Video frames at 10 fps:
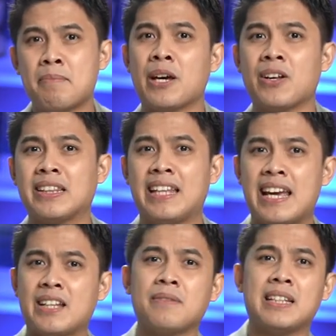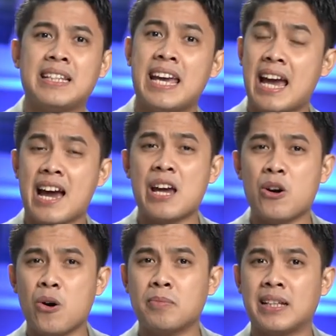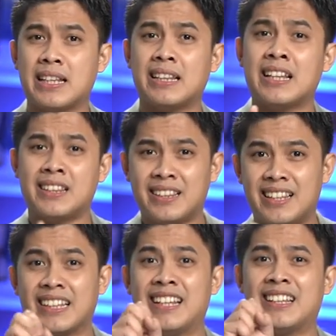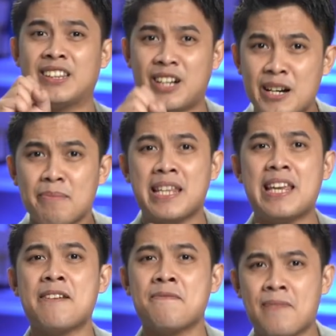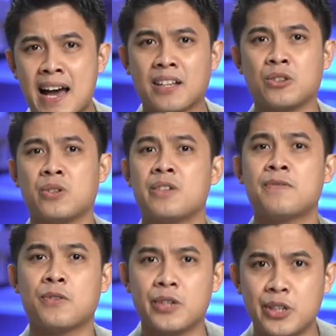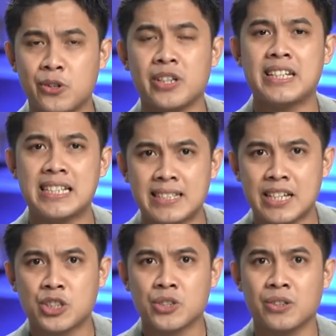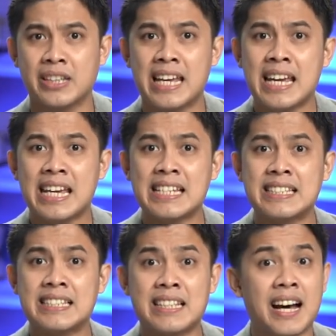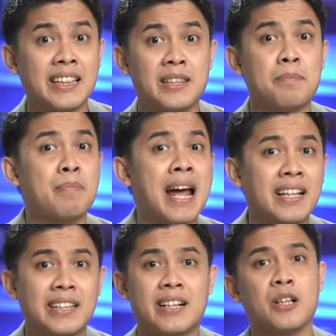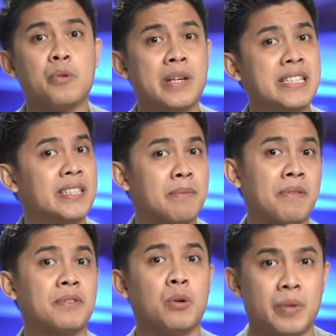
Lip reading: pero at the end of the day, I hope that the determining factor for your decision is not the practical wisdom of the